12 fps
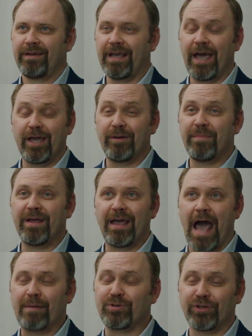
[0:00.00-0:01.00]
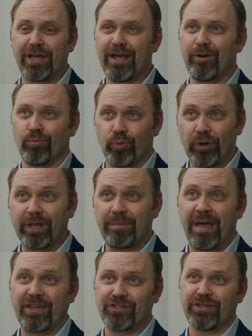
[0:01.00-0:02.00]
Yeah, absolutely. It really
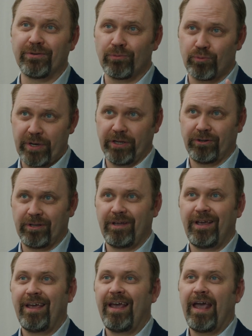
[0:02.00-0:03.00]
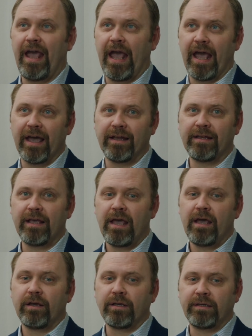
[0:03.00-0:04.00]
makes it real. And
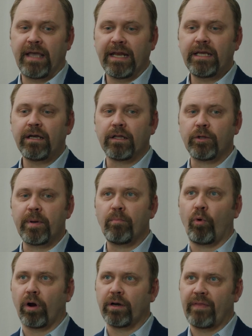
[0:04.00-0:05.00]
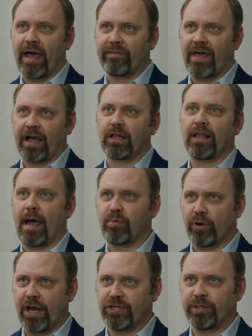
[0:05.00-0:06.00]
getting a little bit more into that
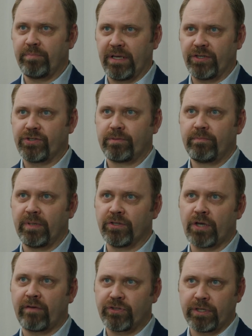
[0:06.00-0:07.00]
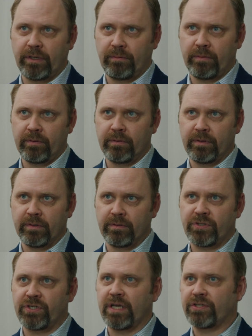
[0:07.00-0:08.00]
collaboration piece, because obviously the
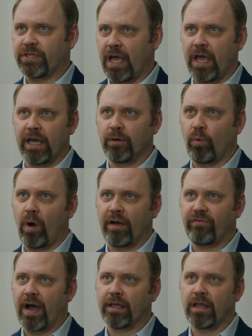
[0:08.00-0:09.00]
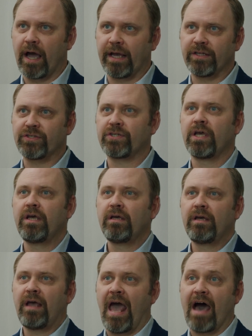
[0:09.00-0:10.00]
CSA and Wi-Fi Alliance
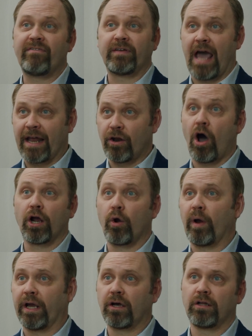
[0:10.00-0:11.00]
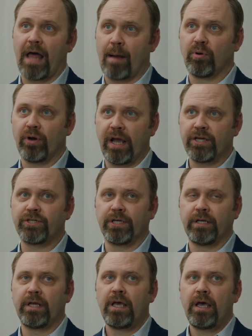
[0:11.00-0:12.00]
have had an ongoing
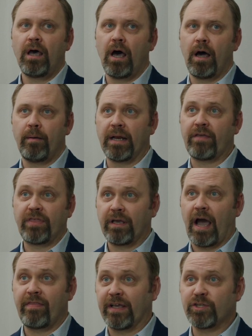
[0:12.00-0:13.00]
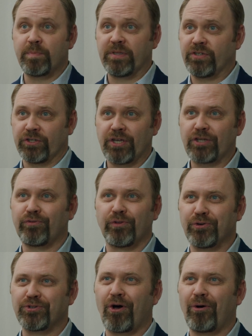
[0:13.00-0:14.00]
collaboration. And I think it's been successful.
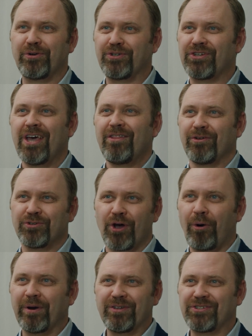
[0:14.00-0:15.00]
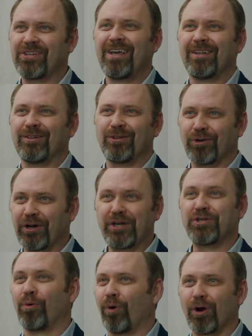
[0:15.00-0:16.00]
There's always learning
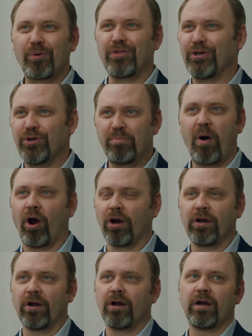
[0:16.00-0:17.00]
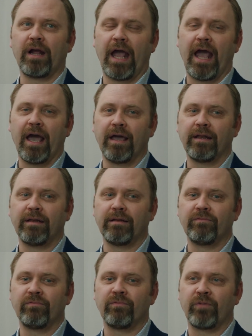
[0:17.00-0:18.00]
to work with a new partner,
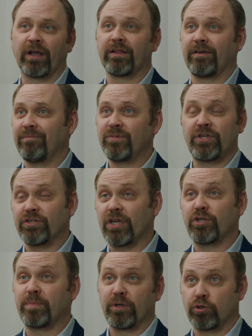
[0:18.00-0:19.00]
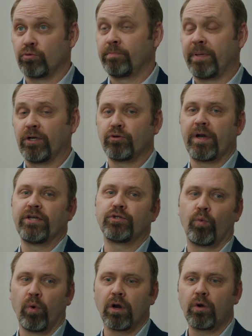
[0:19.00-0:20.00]
and frankly, CSA has been great
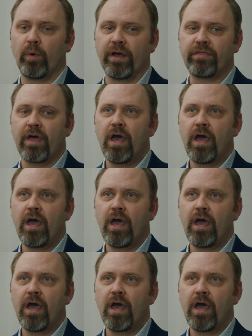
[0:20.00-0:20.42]
to work with.